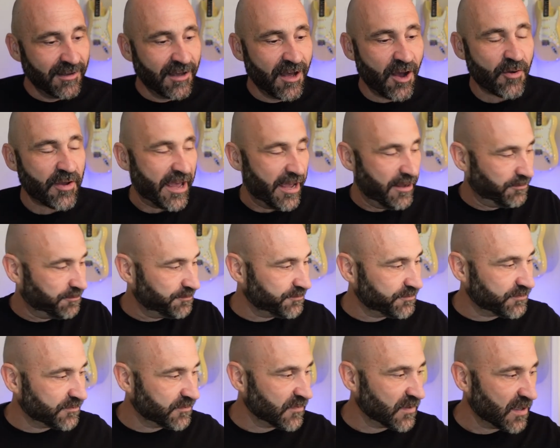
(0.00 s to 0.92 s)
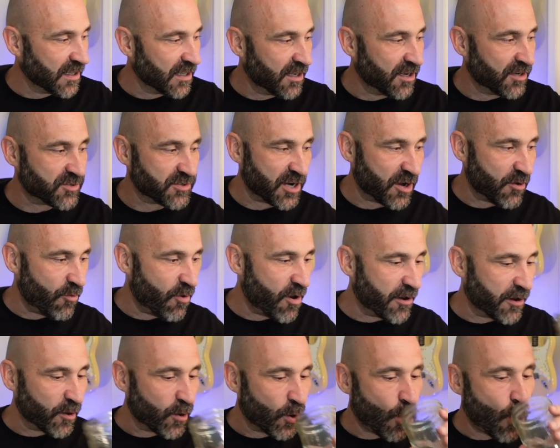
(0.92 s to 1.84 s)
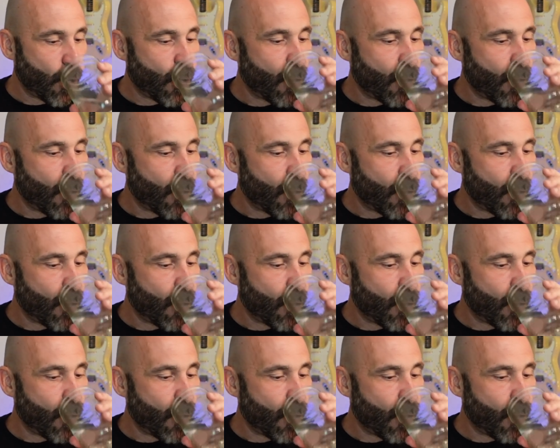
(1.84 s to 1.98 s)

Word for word: Okay, get a drink of water.